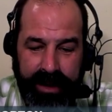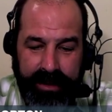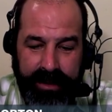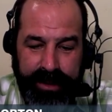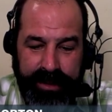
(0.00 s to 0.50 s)

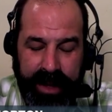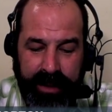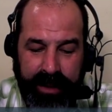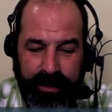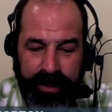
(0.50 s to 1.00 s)
the
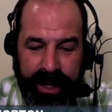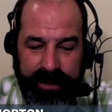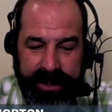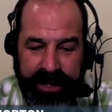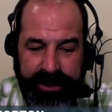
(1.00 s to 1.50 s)
thing when
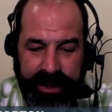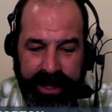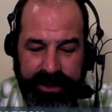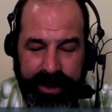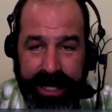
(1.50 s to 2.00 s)
I was answering
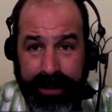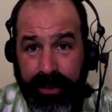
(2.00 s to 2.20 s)
that tweet,